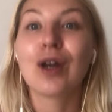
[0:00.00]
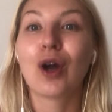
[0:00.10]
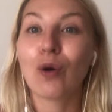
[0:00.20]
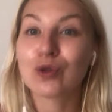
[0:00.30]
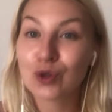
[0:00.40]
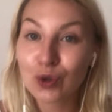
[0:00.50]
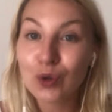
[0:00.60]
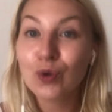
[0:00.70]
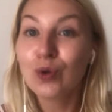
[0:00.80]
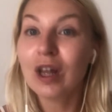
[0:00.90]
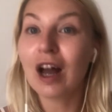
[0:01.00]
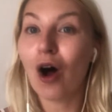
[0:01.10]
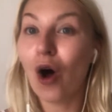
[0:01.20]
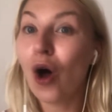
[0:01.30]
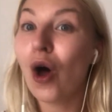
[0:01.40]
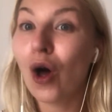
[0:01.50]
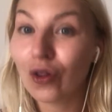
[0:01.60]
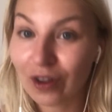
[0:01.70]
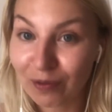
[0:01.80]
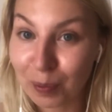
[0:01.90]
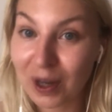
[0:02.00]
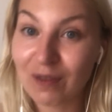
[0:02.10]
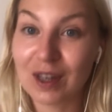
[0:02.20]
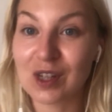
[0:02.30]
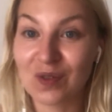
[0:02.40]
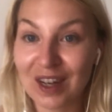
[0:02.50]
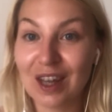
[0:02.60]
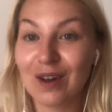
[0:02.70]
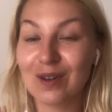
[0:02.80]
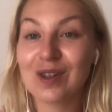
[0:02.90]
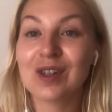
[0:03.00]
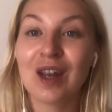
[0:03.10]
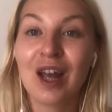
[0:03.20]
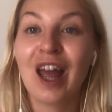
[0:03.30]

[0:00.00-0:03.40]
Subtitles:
go through all the previous videos